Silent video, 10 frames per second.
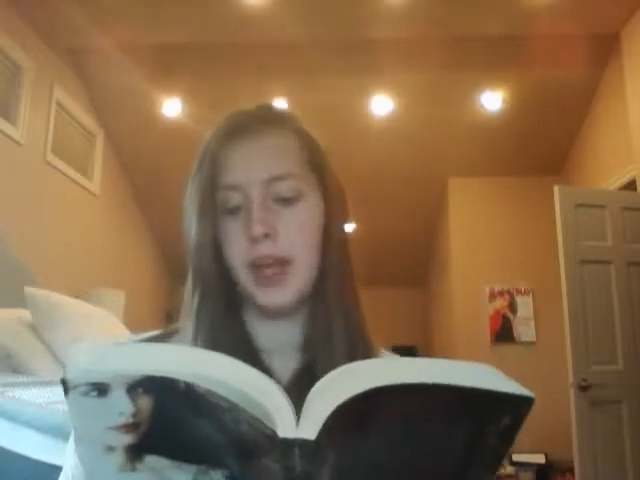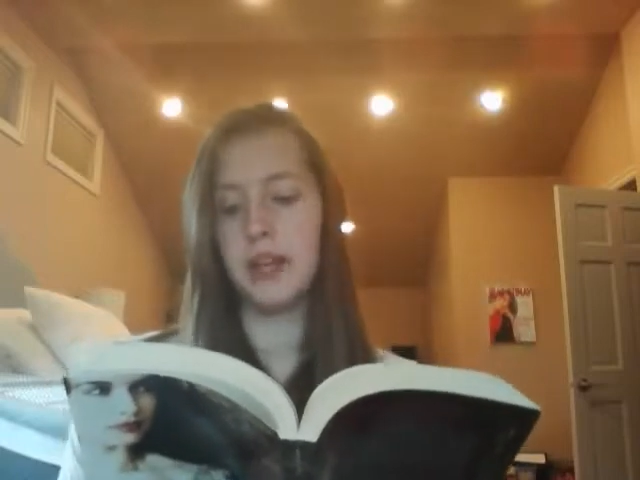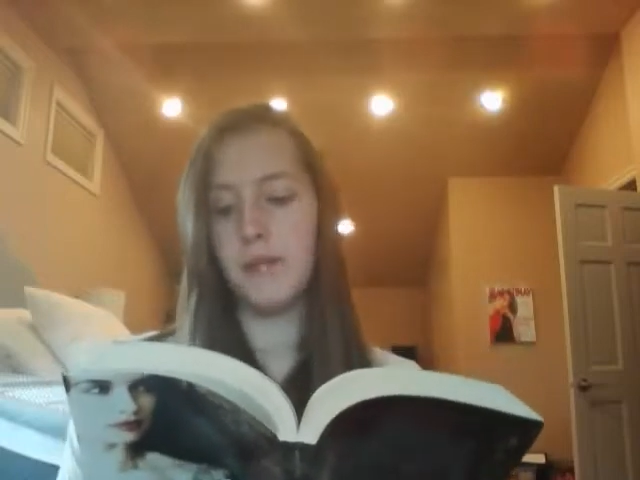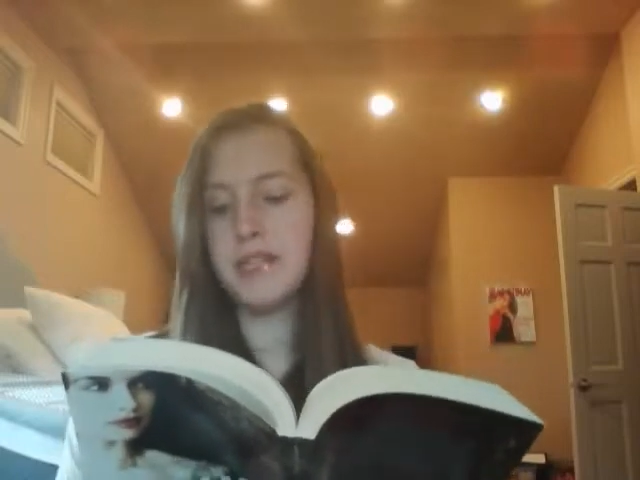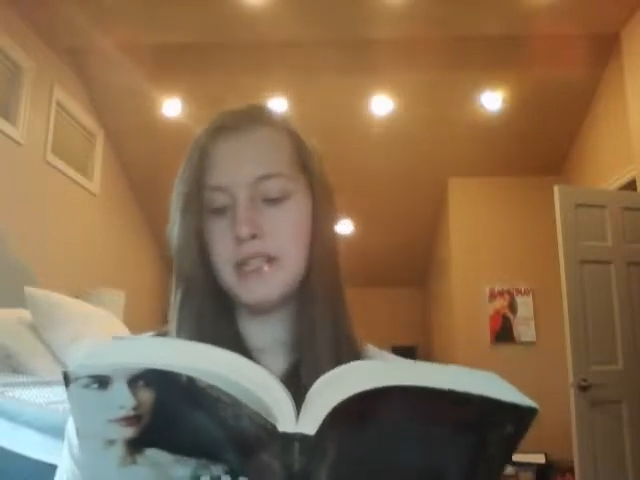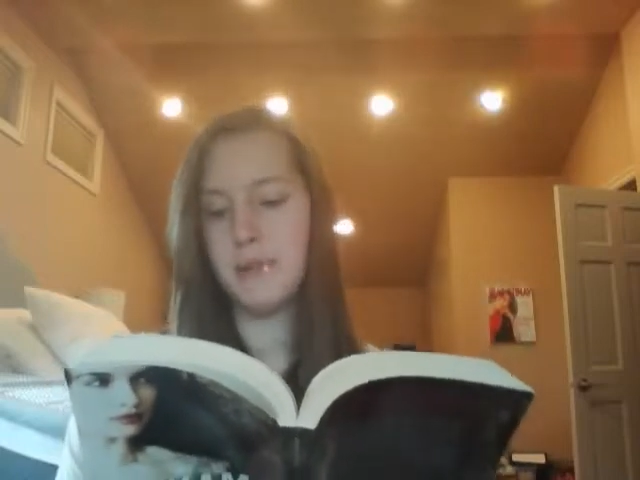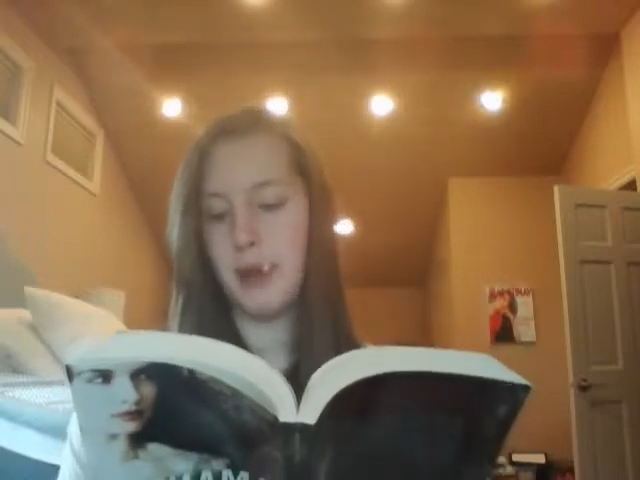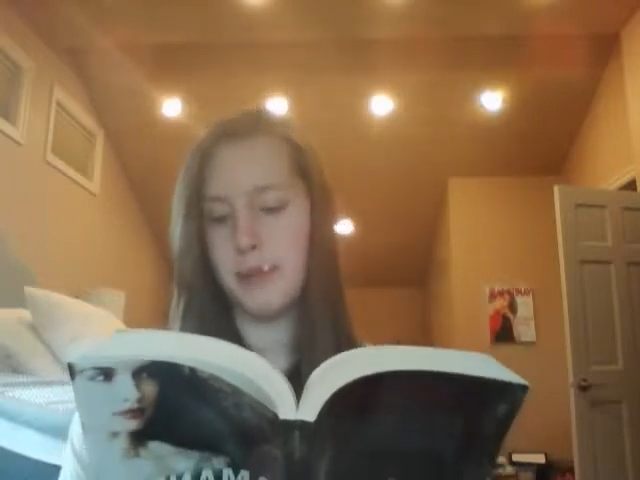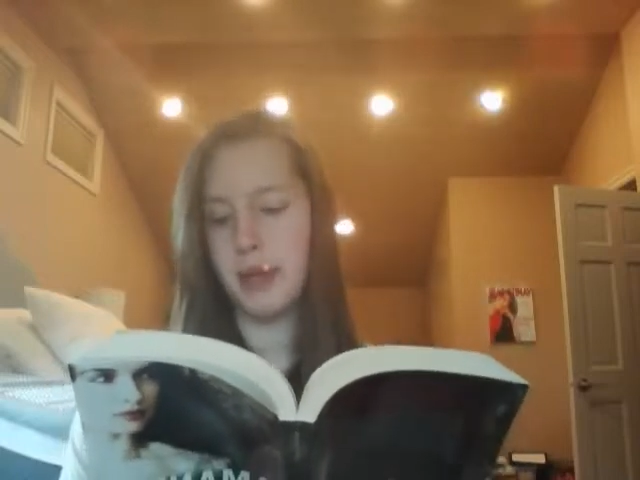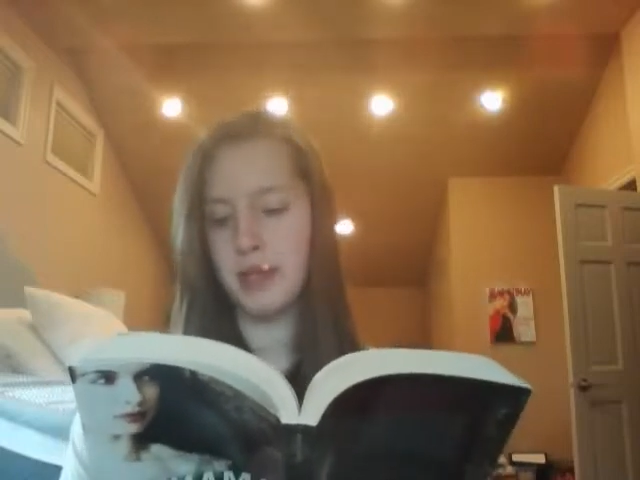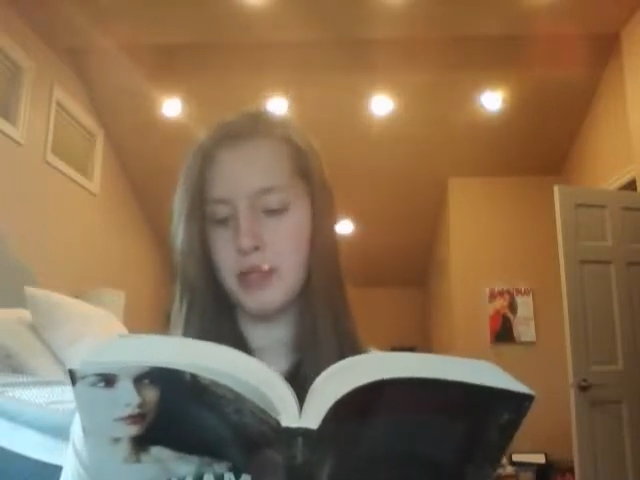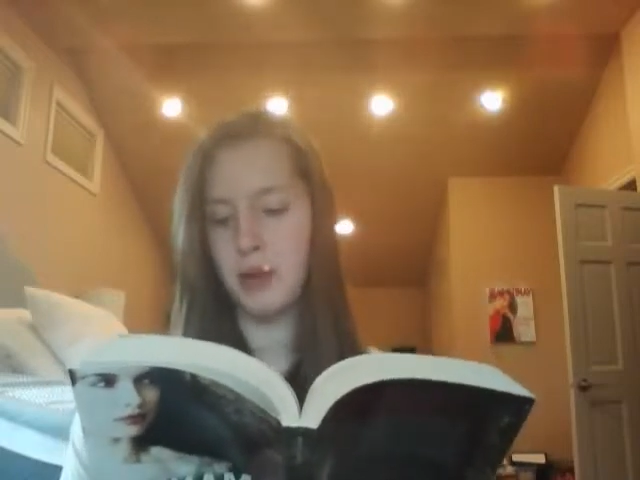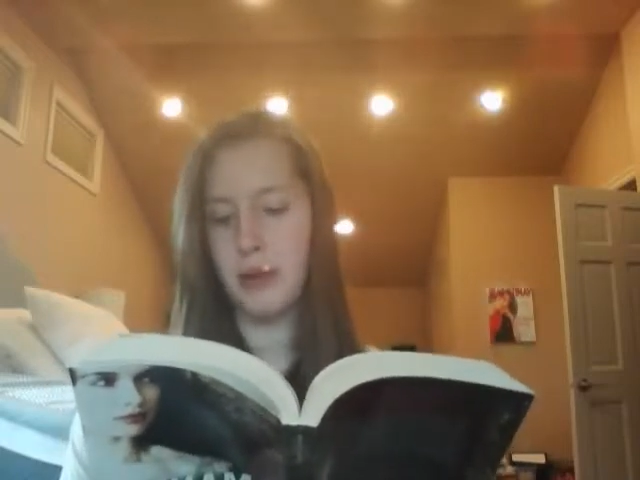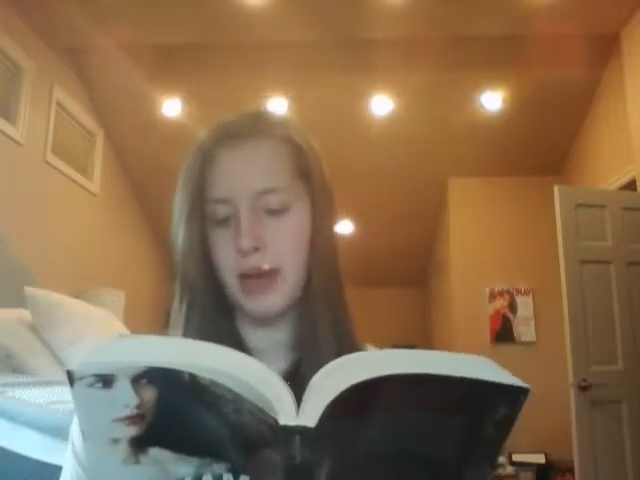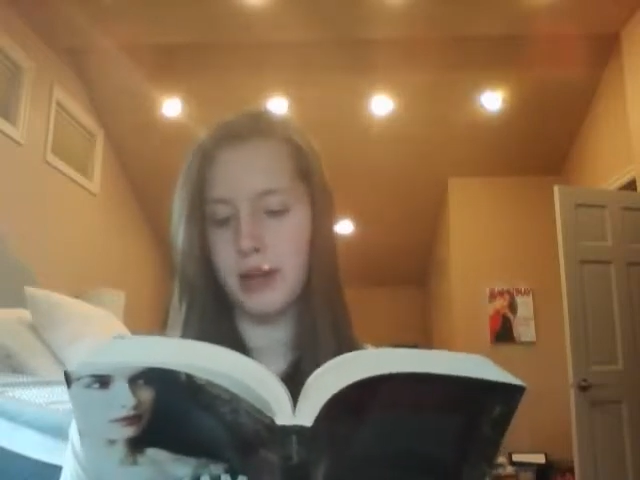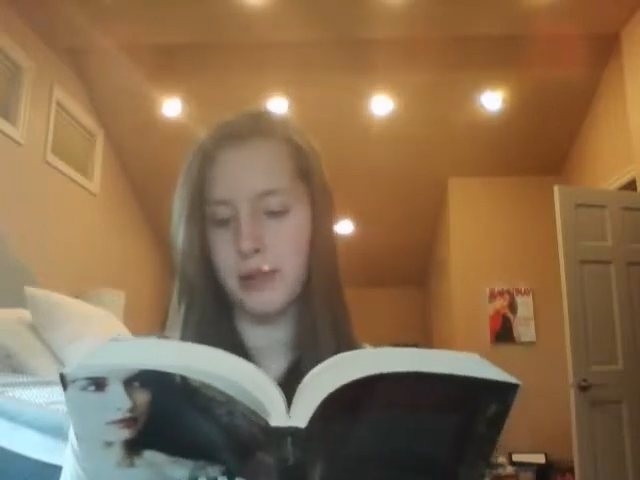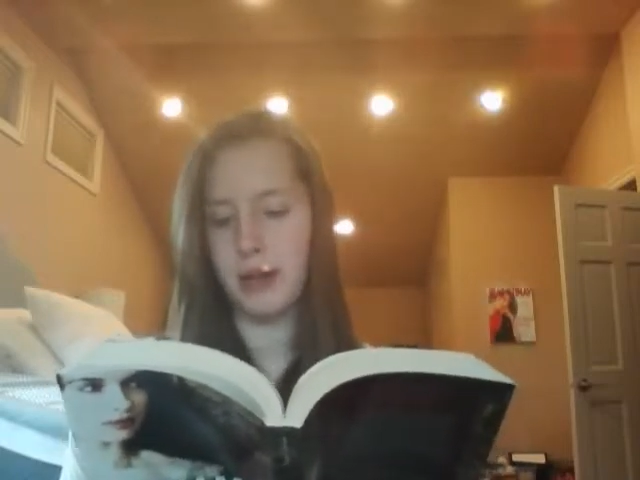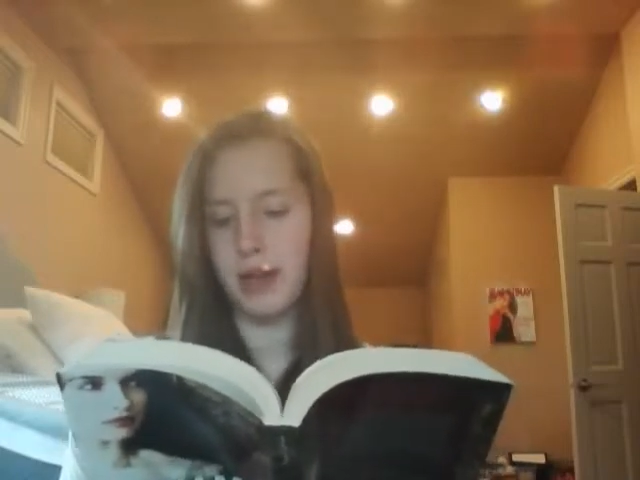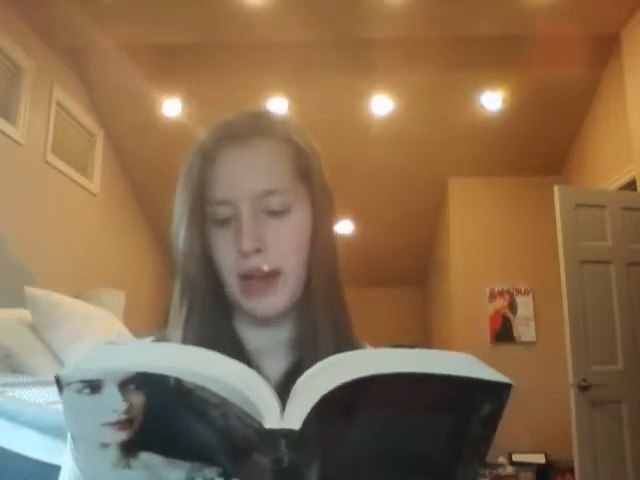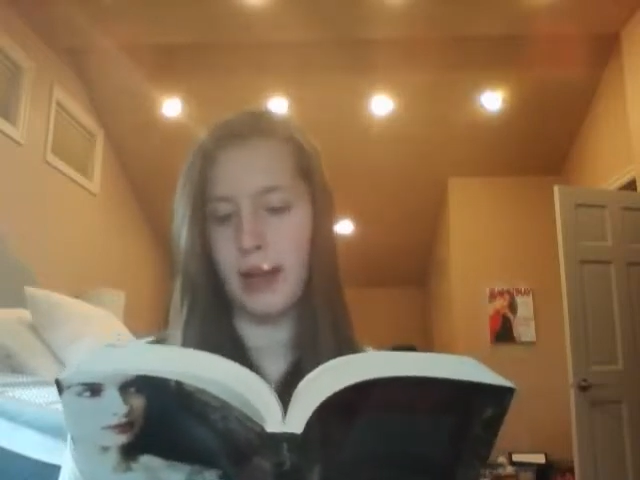In the midst of my being so mad at Amanda,